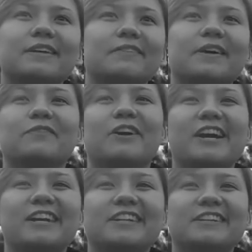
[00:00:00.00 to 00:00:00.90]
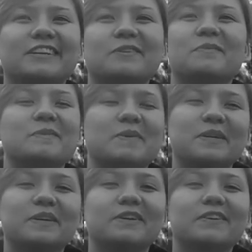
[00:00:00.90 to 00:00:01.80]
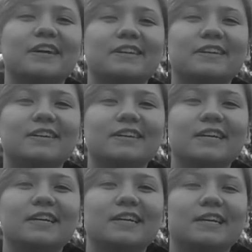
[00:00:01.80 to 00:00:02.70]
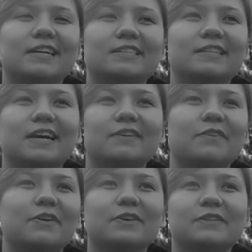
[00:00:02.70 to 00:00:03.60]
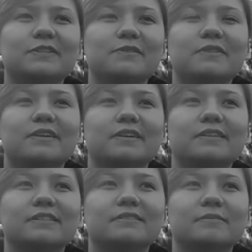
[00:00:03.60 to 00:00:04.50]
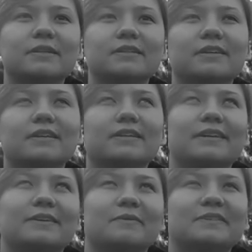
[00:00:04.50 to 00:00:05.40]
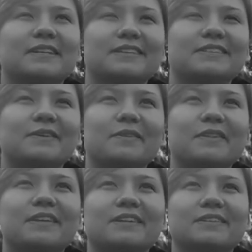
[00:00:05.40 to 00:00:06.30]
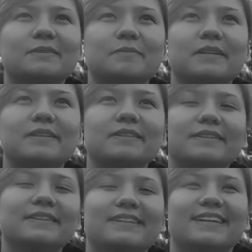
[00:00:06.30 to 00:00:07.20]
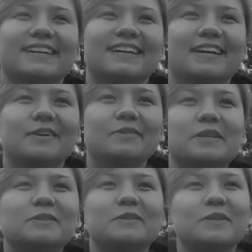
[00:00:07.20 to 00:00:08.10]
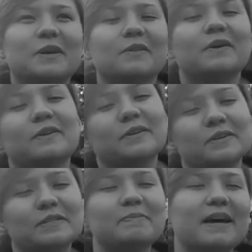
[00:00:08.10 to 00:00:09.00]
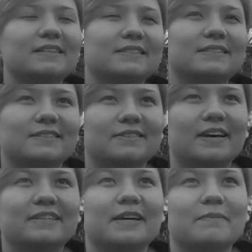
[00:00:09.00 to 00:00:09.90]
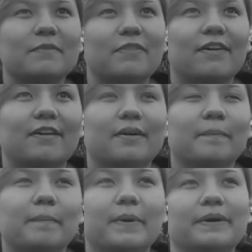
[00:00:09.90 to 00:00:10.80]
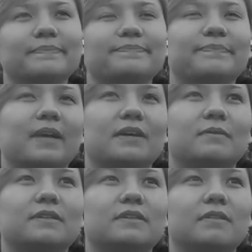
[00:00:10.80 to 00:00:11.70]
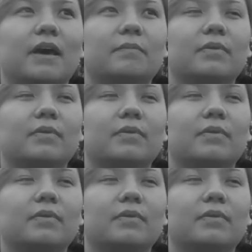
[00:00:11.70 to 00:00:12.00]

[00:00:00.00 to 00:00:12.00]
I don't like writing, and I don't want to be a curator. Yeah. That's kind of all you can do with an art history major. I don't want to say it's the only things, but that's you're expected to do that type of thing. But I don't want to do that.